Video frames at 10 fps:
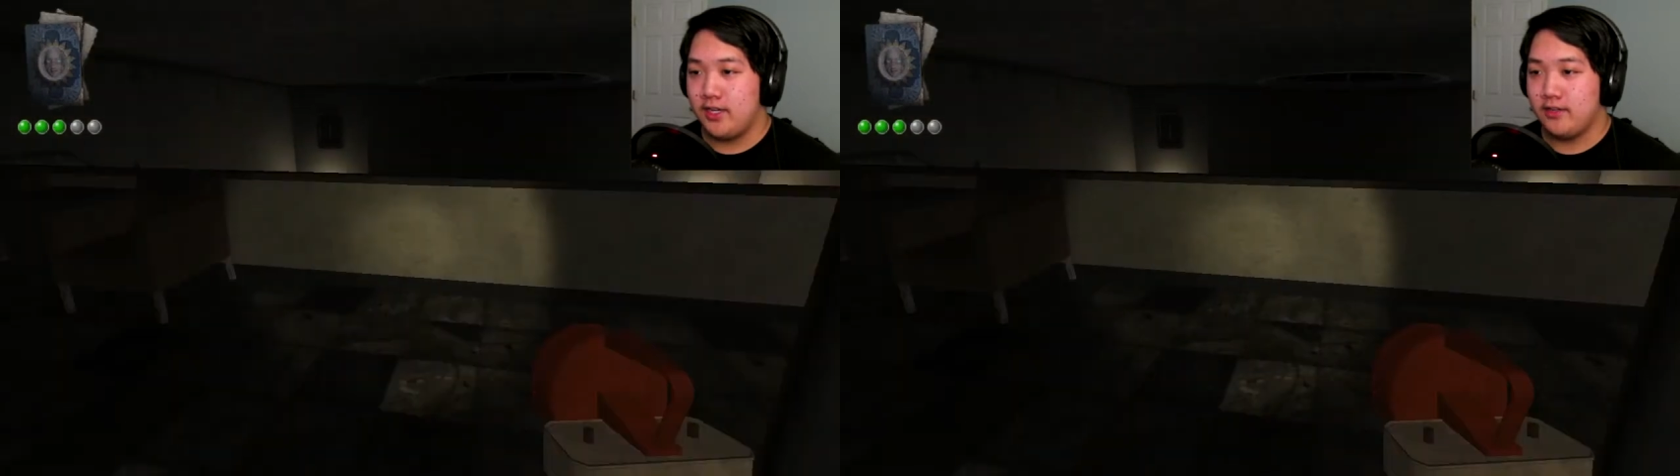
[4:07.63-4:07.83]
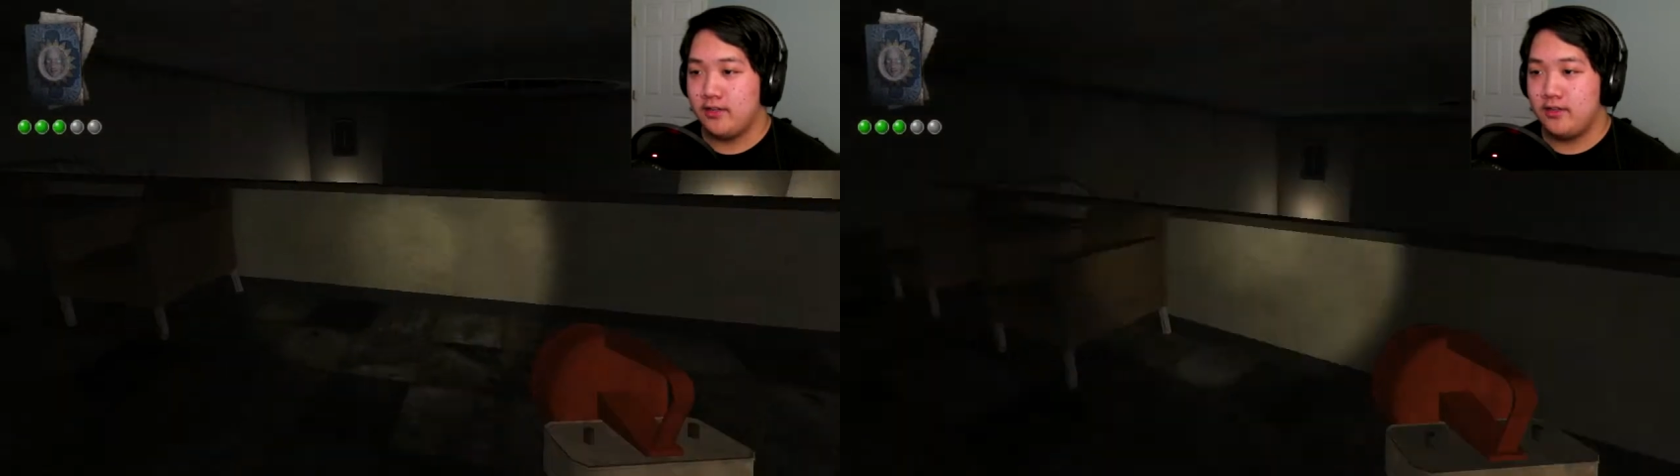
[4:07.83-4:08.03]

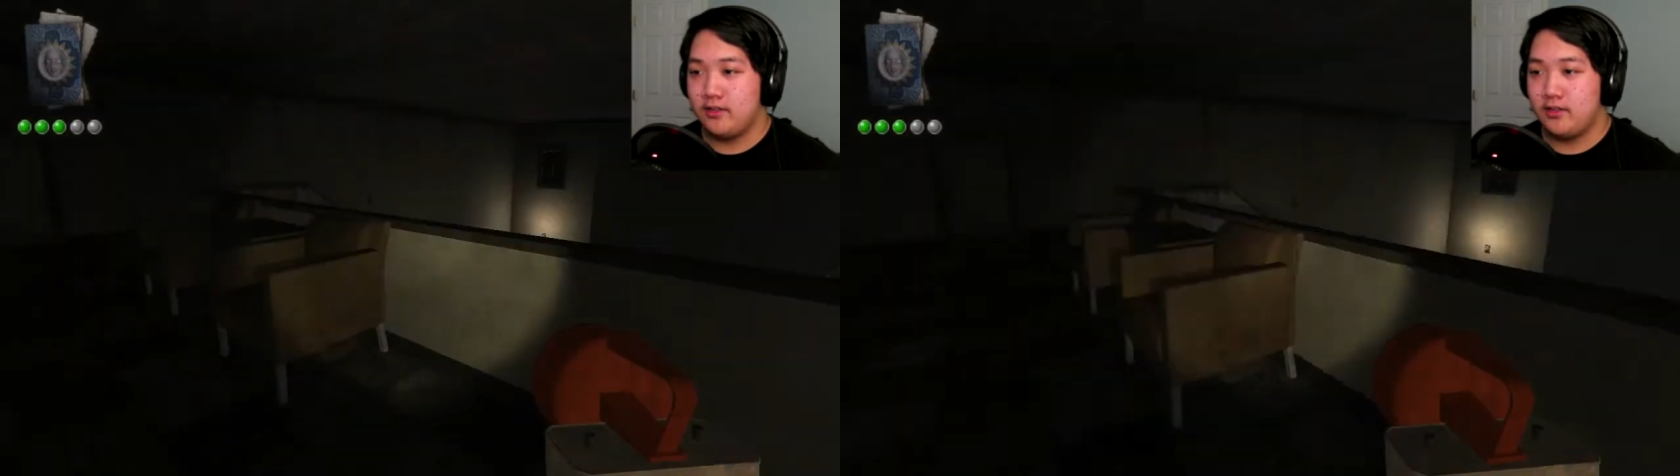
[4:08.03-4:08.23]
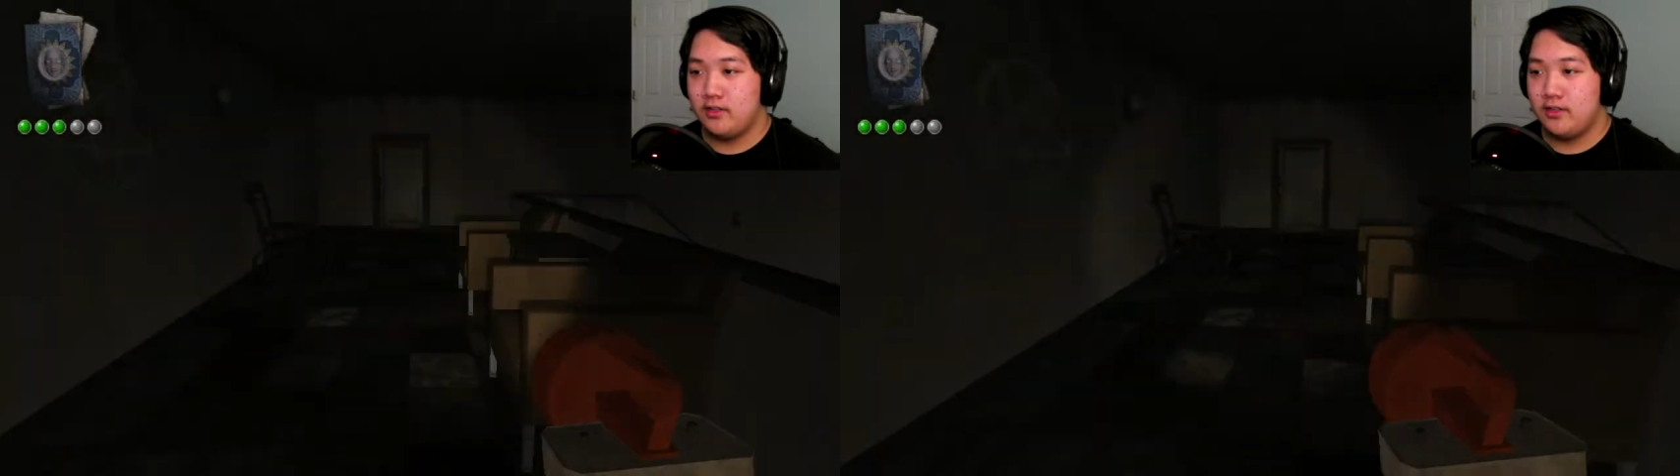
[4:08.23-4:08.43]
out.
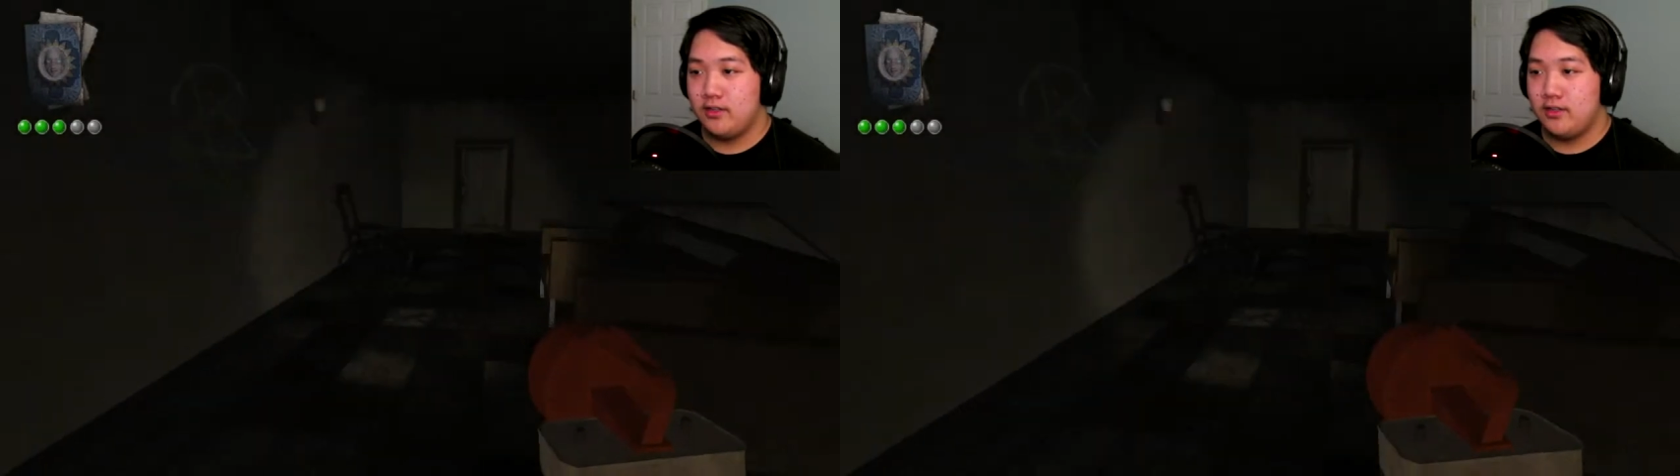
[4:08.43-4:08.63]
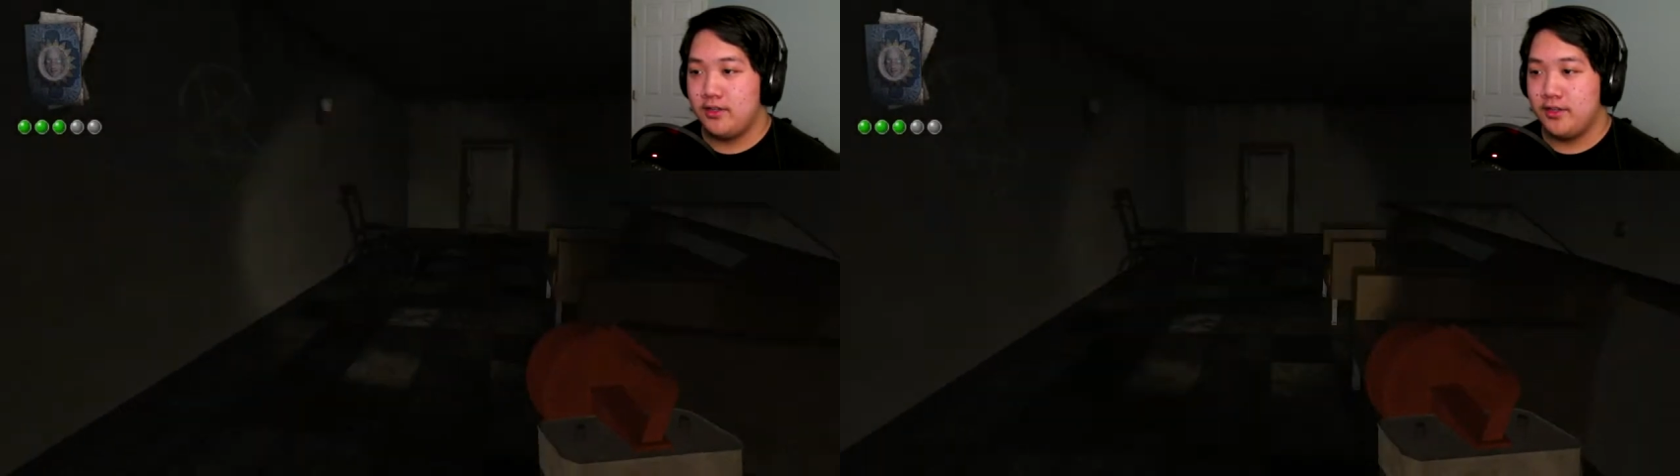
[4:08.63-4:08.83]

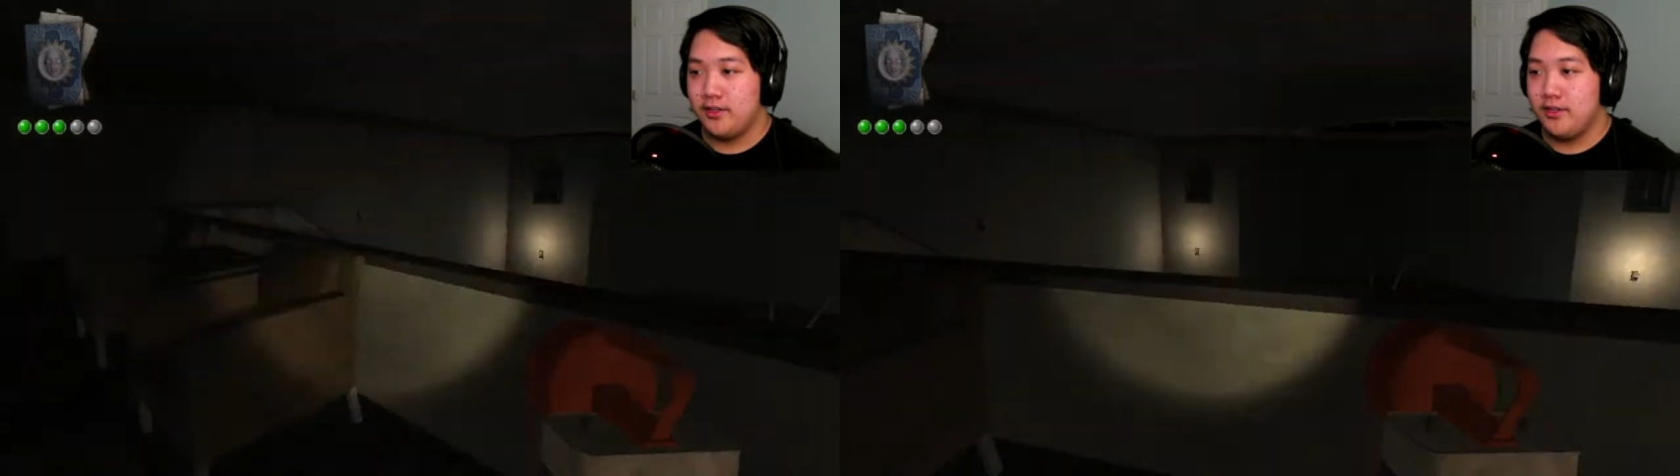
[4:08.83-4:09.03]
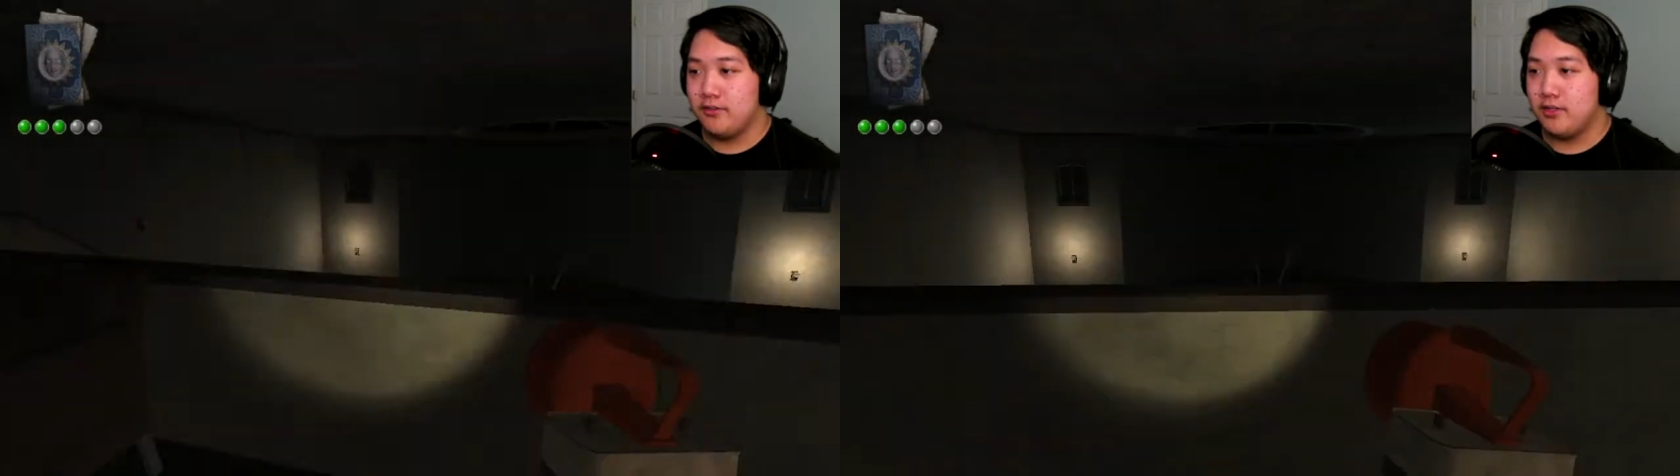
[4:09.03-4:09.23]

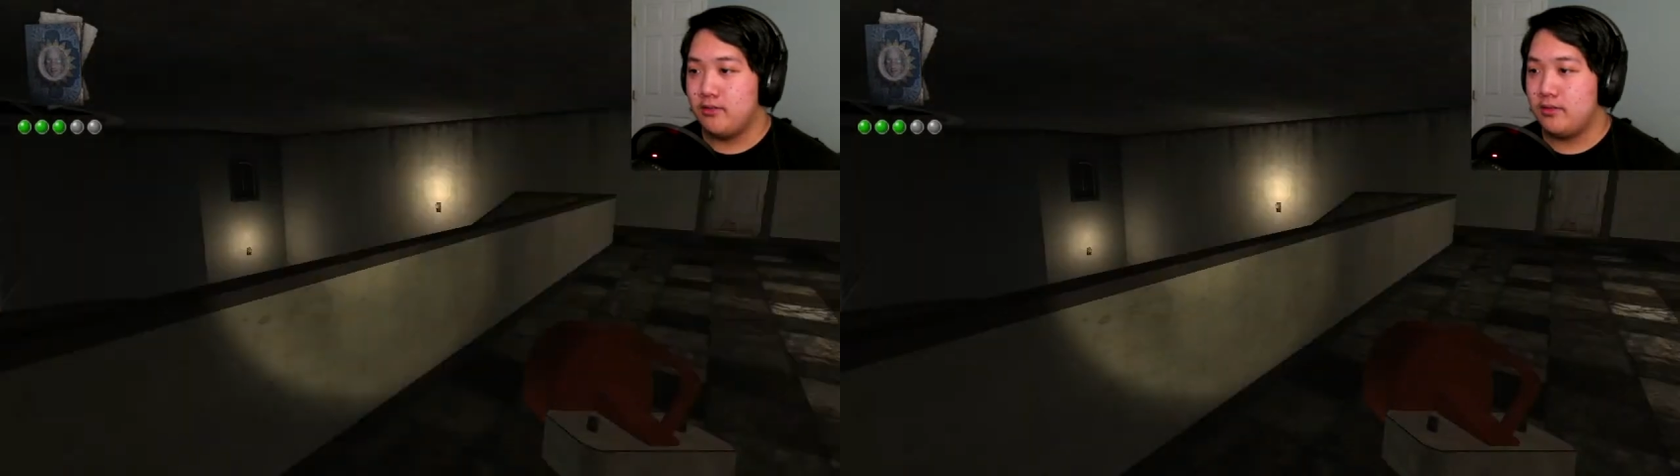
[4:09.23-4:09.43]
Hello?